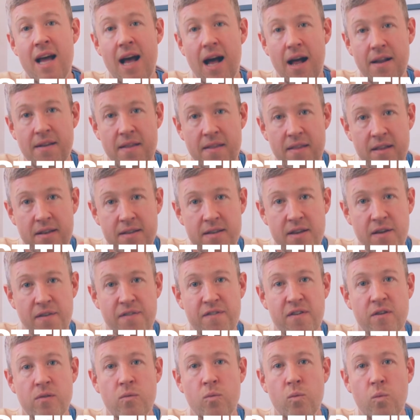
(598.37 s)
and then the
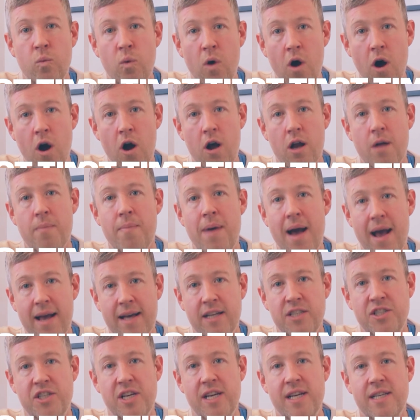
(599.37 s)
different work
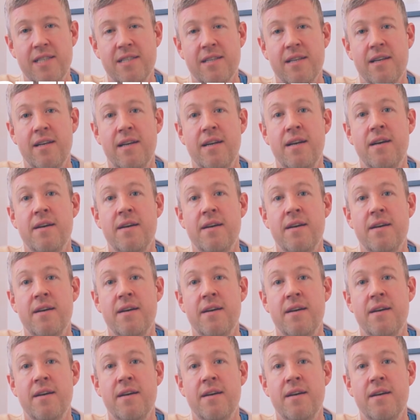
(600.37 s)
packages